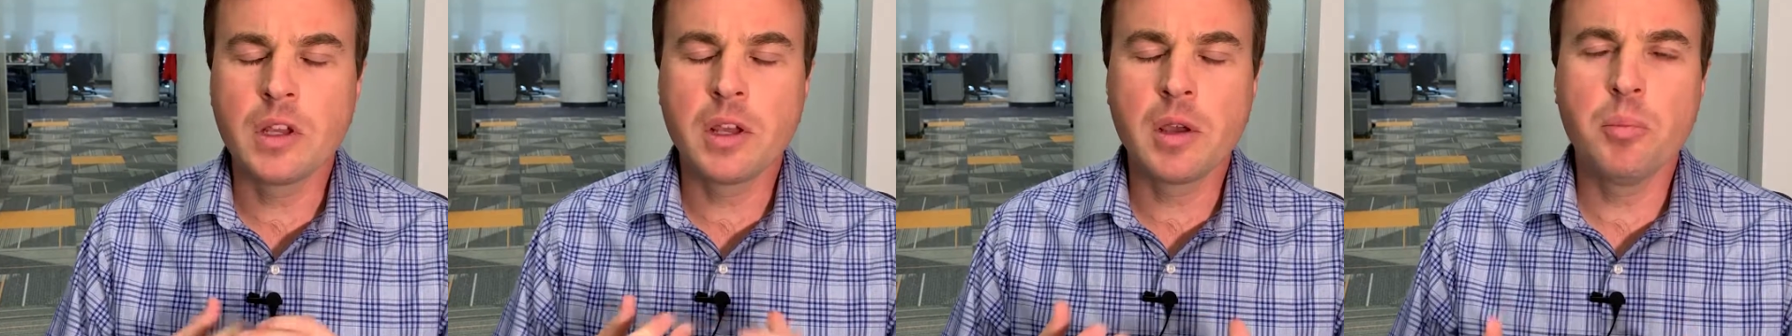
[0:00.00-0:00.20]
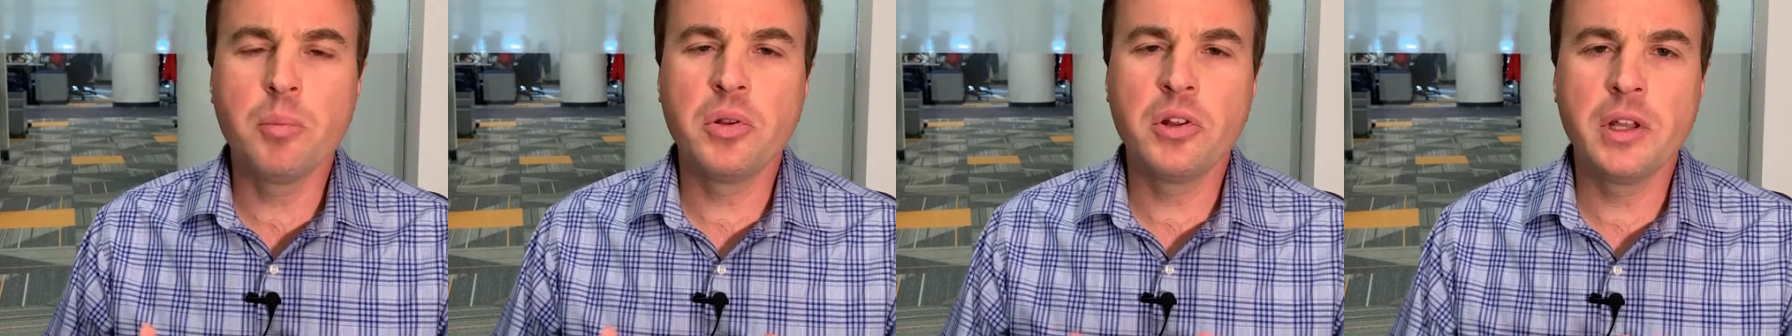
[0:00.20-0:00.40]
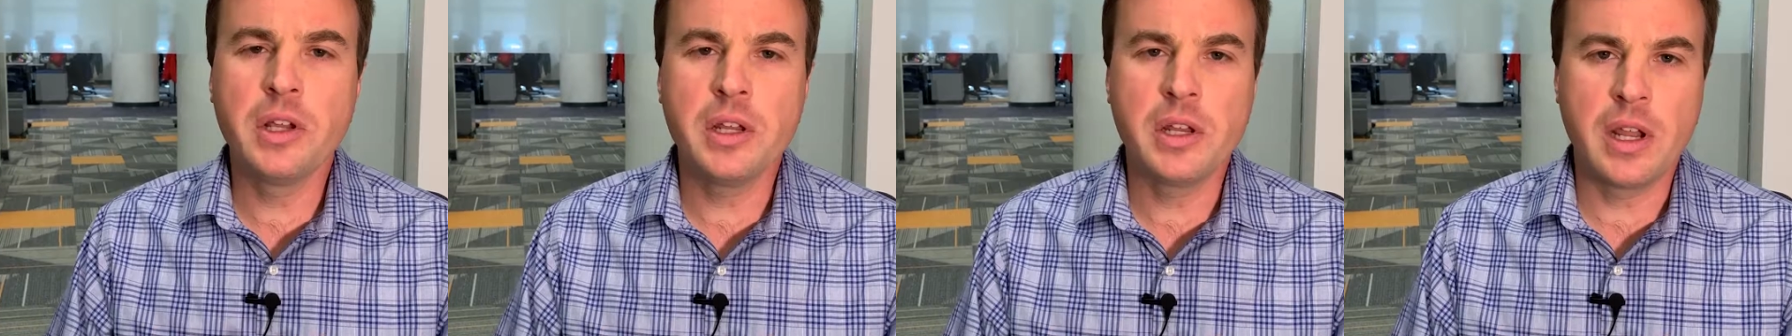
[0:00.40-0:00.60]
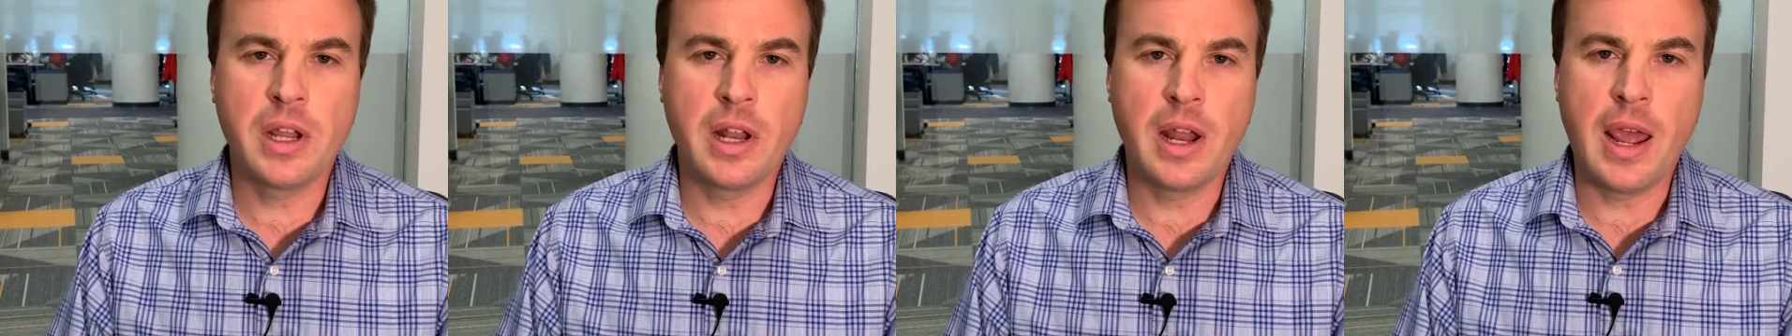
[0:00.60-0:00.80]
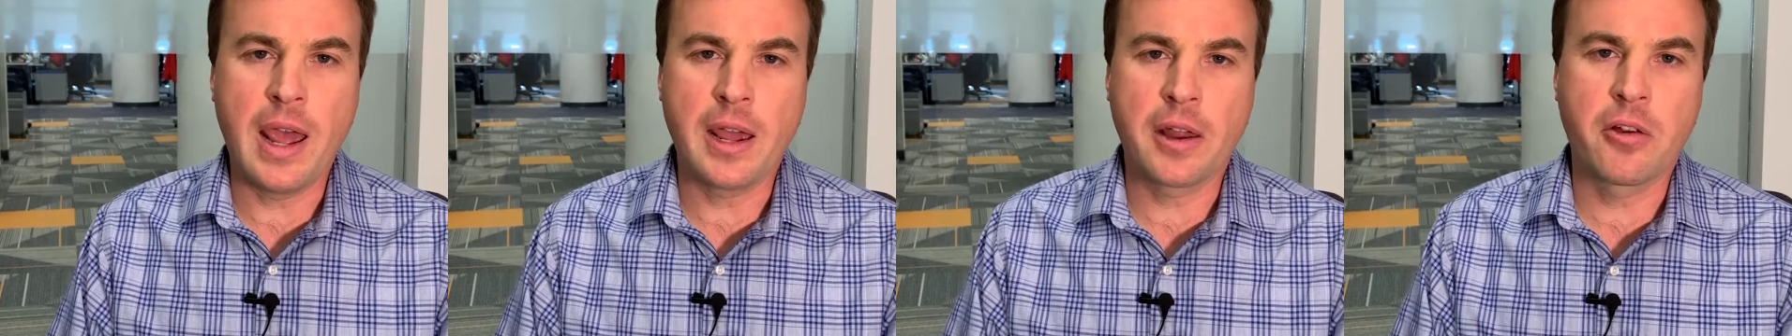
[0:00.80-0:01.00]
complete
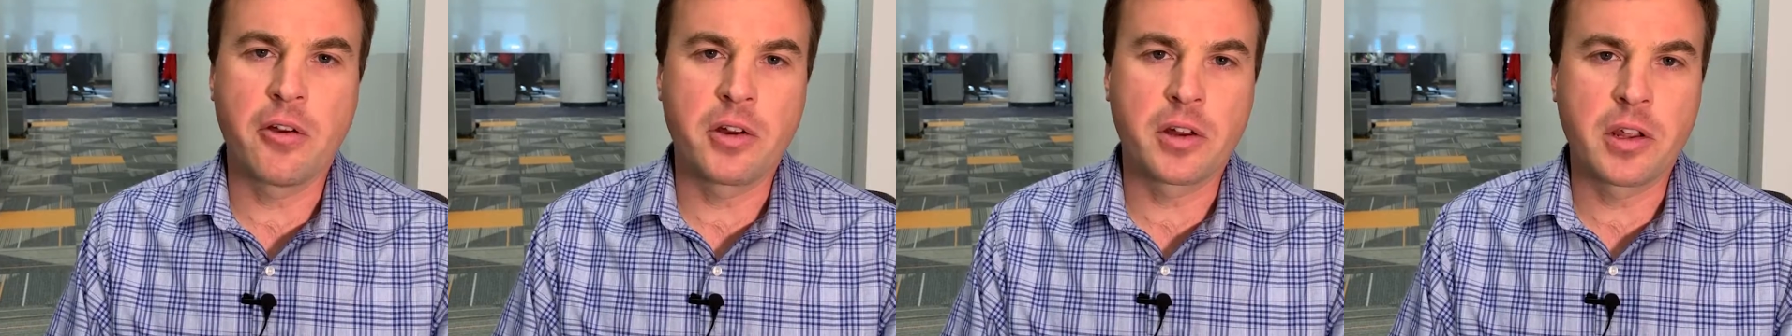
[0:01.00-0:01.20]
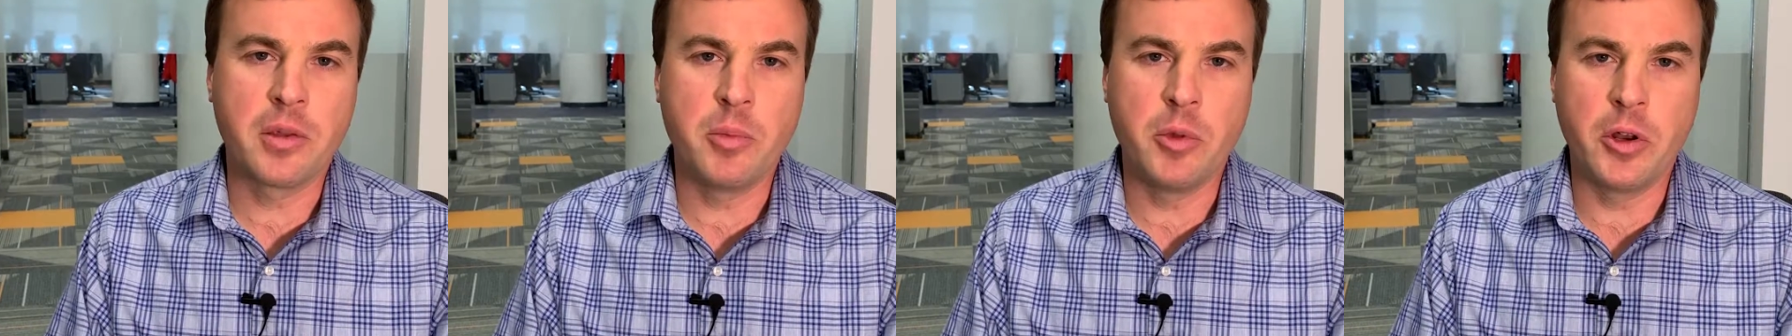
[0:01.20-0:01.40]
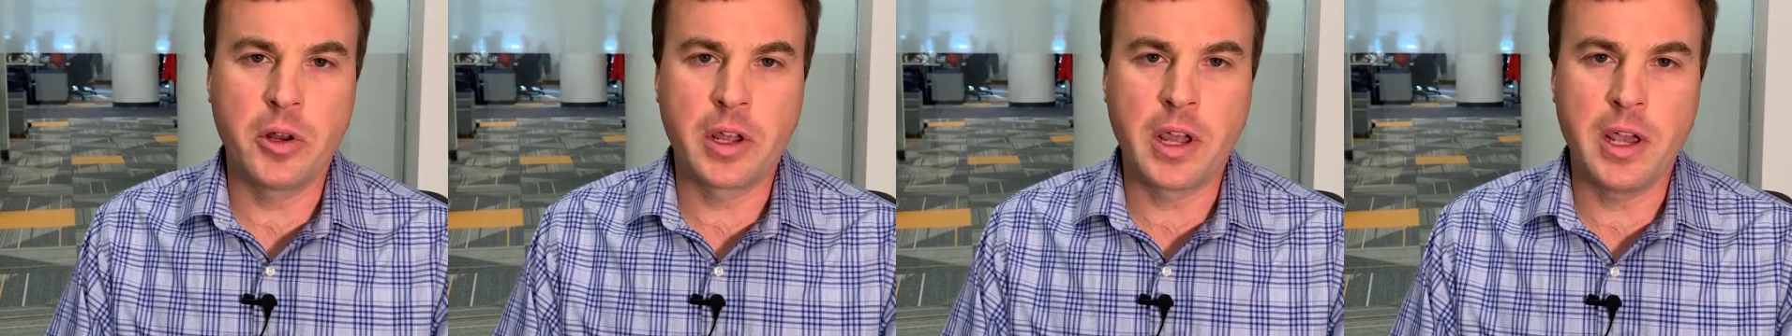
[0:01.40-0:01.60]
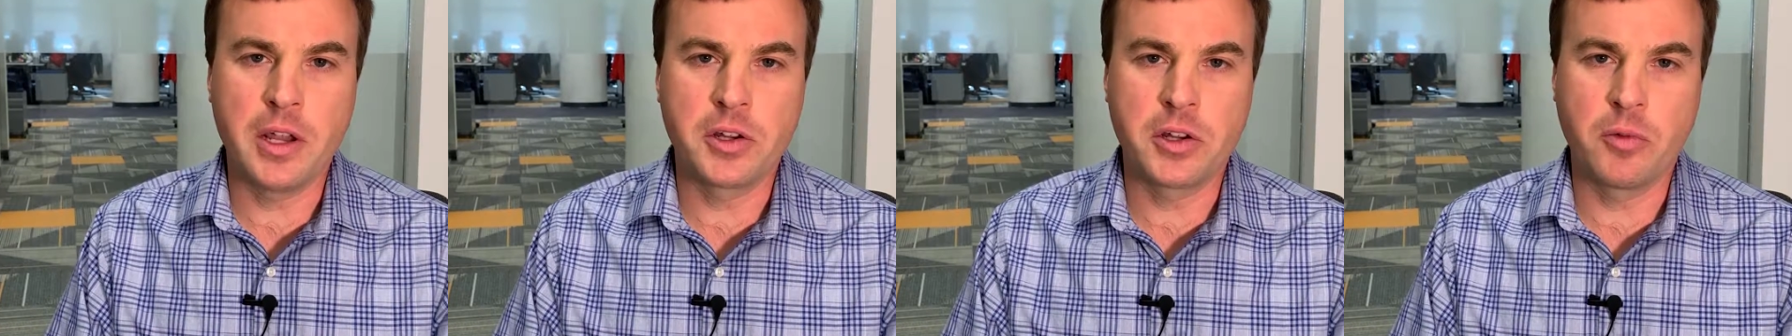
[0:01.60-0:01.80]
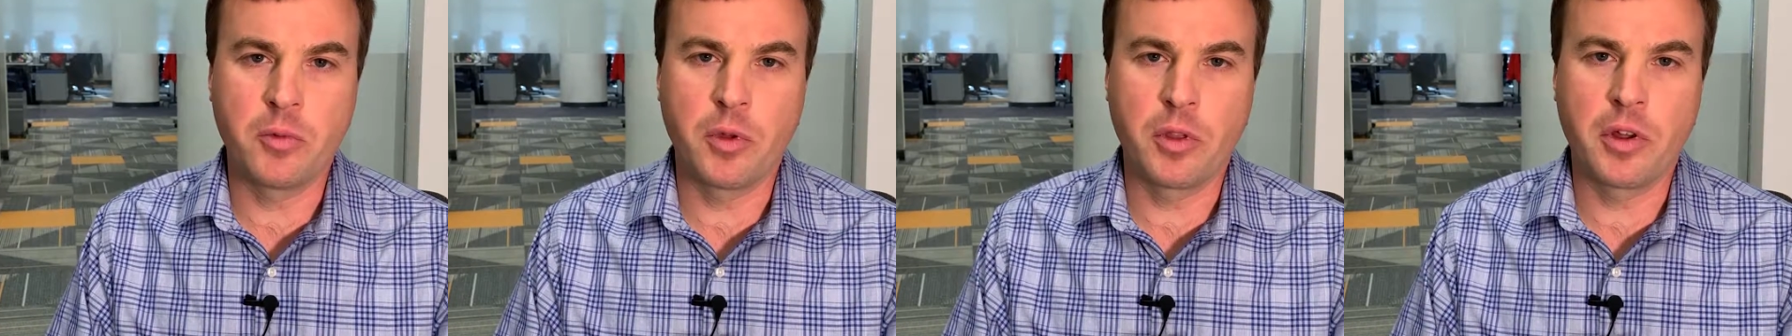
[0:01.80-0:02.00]
and accurate communication